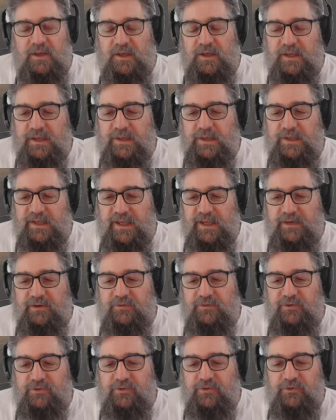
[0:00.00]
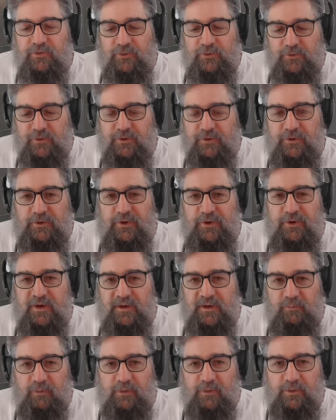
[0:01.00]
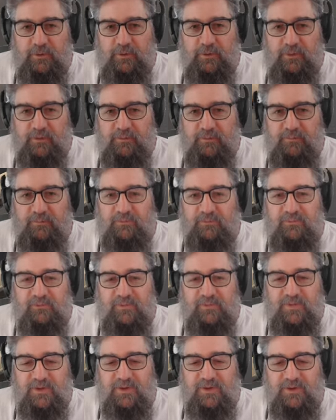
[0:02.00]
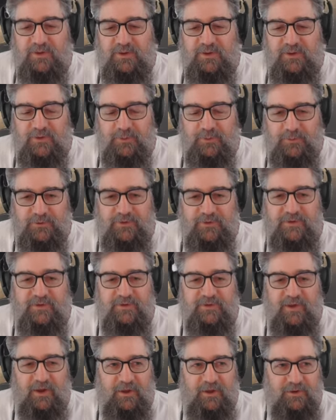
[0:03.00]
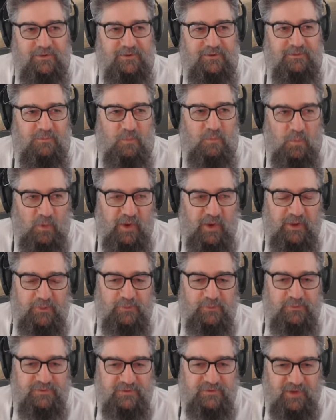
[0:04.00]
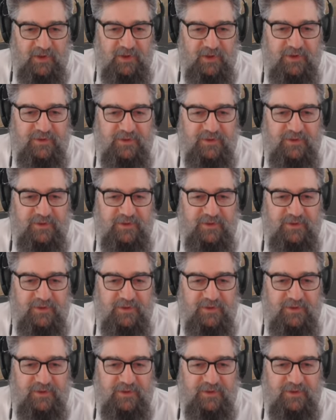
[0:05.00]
Nearly ended the tutorial on a worth. Good done. Well done.